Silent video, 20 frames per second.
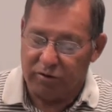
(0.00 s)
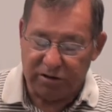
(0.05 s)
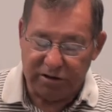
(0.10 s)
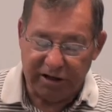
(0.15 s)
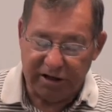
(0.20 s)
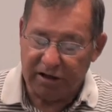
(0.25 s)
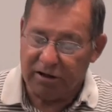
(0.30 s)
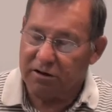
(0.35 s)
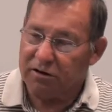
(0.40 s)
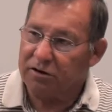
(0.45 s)

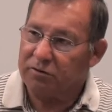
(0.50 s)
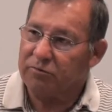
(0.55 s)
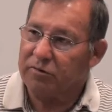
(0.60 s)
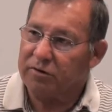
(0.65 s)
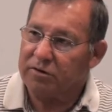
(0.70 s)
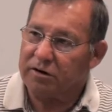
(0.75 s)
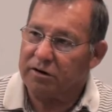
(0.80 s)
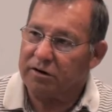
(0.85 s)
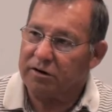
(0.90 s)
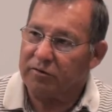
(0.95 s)
tag along
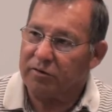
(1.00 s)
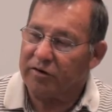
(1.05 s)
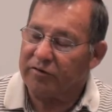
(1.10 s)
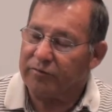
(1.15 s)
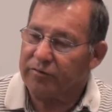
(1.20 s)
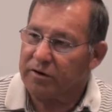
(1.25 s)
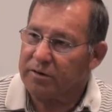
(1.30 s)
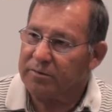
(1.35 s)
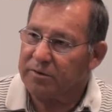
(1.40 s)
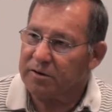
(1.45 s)
with our
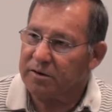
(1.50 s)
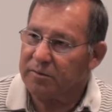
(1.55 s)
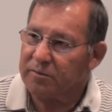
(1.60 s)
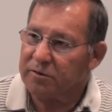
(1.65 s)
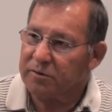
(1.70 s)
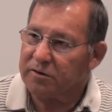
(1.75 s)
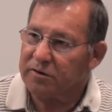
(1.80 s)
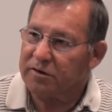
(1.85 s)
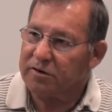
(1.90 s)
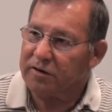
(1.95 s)
farming
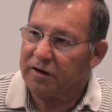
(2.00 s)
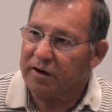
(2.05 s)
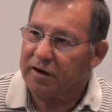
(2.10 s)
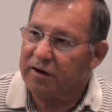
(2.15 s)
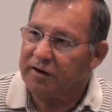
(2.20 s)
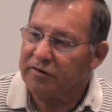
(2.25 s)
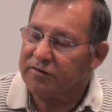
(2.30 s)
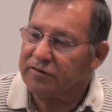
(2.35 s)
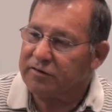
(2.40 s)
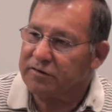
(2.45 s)
community
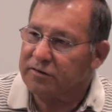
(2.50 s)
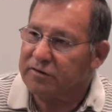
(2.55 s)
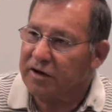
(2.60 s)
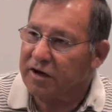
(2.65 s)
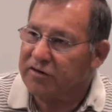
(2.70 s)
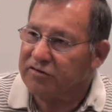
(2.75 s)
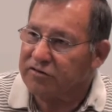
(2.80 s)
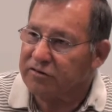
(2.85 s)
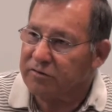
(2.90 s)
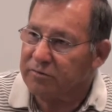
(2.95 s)
as
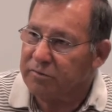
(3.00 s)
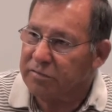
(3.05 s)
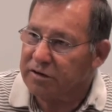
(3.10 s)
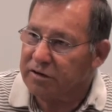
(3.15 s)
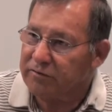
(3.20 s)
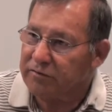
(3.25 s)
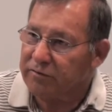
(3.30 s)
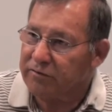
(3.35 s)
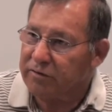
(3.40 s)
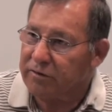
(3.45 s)
National
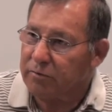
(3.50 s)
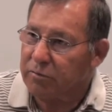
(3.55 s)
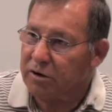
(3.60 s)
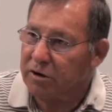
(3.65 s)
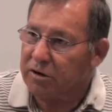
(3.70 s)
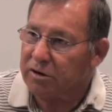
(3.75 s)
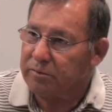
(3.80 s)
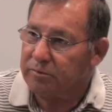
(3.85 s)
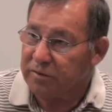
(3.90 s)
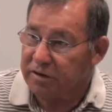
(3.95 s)
Beef or the
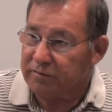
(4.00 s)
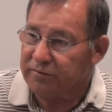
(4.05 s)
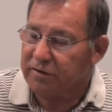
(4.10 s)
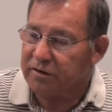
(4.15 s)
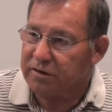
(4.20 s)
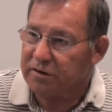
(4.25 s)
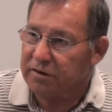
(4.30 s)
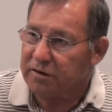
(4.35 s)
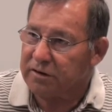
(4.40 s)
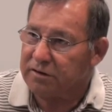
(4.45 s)
Brawley Beef
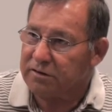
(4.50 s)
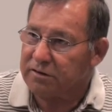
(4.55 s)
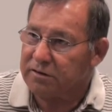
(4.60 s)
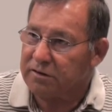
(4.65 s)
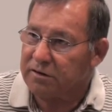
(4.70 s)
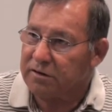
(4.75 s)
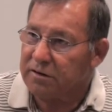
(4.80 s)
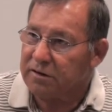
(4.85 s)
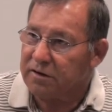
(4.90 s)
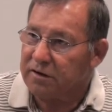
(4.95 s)
at
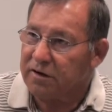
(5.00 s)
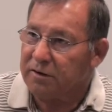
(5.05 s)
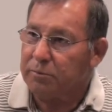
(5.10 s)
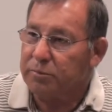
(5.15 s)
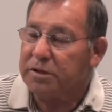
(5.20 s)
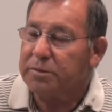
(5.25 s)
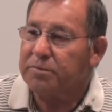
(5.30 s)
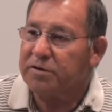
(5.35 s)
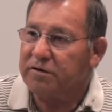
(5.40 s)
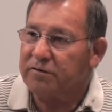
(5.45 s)

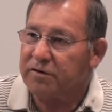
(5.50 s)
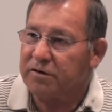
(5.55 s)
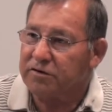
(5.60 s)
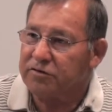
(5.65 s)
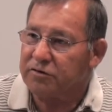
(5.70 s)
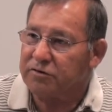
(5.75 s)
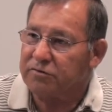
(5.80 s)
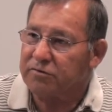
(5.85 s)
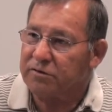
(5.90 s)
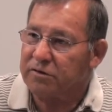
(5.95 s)
BP
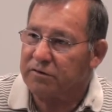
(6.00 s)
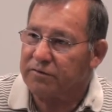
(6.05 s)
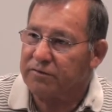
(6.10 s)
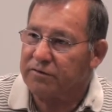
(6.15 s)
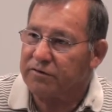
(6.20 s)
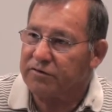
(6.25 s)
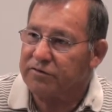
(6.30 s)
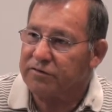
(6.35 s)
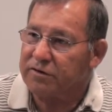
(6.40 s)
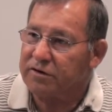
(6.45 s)
Ventures when it
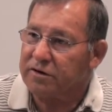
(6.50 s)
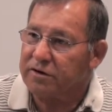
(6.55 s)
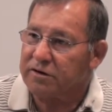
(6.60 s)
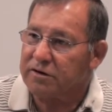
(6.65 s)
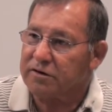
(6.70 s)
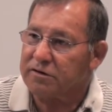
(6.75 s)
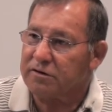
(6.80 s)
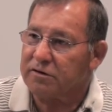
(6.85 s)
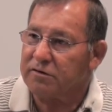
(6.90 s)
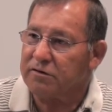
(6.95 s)
first
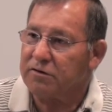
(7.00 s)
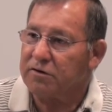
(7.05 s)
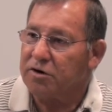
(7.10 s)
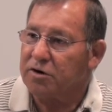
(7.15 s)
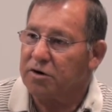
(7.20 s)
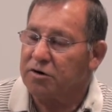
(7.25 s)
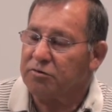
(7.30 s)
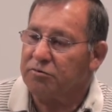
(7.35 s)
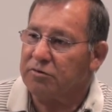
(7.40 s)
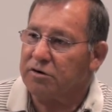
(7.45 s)
started. You know,
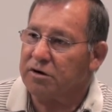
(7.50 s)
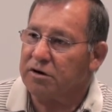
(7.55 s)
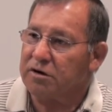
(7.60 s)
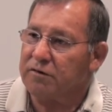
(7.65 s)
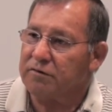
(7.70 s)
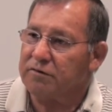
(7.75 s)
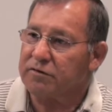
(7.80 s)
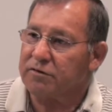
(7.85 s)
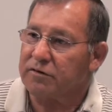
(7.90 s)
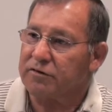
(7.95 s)
we
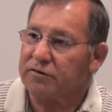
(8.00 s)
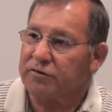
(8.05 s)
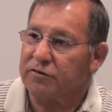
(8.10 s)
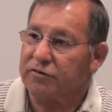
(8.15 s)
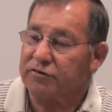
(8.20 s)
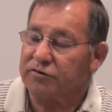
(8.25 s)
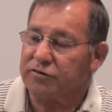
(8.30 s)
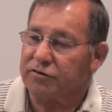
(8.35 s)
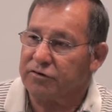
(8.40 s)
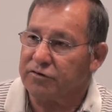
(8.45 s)
have
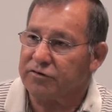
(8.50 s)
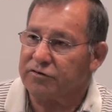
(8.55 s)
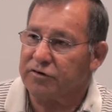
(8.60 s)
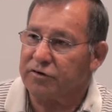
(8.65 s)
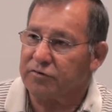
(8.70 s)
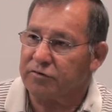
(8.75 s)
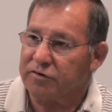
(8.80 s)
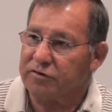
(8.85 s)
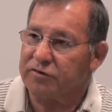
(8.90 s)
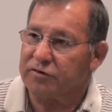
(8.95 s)
the source
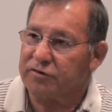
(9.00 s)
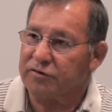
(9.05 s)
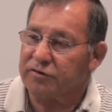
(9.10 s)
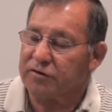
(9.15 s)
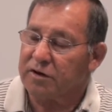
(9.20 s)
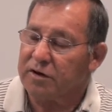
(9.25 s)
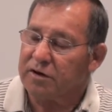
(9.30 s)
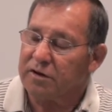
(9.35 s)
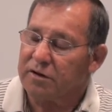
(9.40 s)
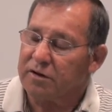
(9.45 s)
here, which is
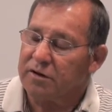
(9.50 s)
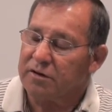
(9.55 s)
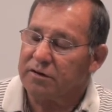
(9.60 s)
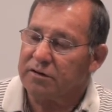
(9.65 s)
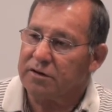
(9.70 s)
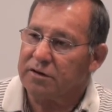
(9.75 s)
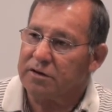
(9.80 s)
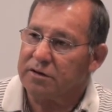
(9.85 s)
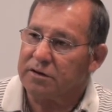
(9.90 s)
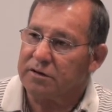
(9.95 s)

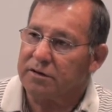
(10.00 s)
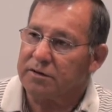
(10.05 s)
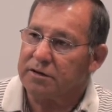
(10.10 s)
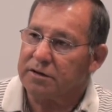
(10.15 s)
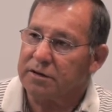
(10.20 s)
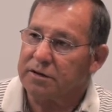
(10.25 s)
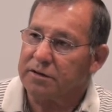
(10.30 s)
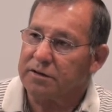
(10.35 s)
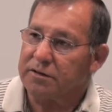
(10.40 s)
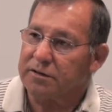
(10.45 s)

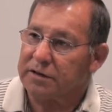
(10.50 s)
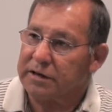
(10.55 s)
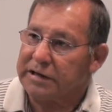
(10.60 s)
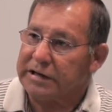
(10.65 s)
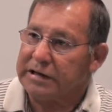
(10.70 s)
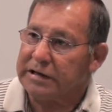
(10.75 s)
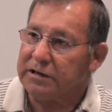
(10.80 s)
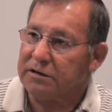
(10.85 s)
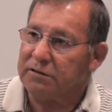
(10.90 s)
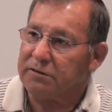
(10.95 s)
the
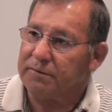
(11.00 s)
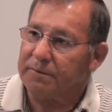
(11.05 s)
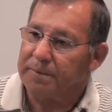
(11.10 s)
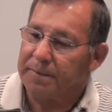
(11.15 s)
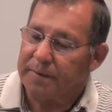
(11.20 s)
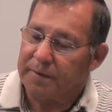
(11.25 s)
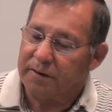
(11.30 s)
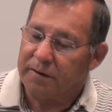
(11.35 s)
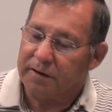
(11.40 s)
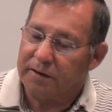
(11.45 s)
cattle,
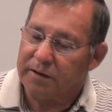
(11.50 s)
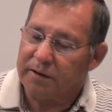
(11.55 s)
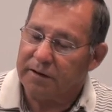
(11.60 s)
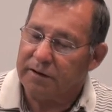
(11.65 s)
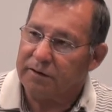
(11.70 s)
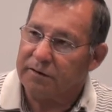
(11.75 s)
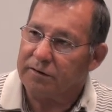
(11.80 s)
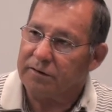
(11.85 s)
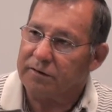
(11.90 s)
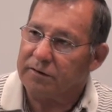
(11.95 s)

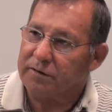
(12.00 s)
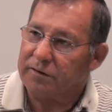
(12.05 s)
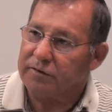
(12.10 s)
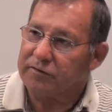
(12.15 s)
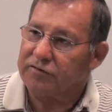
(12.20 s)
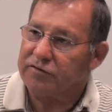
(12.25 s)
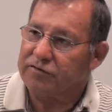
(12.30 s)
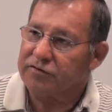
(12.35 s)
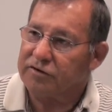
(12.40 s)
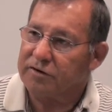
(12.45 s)
and
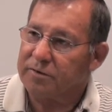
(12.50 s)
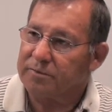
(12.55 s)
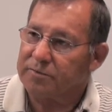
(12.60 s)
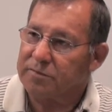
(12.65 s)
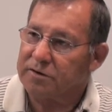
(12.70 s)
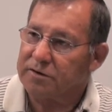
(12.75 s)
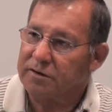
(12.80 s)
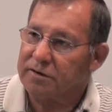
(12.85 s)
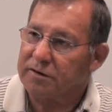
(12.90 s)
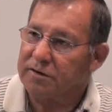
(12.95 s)
it's
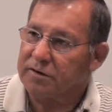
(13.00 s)
shipped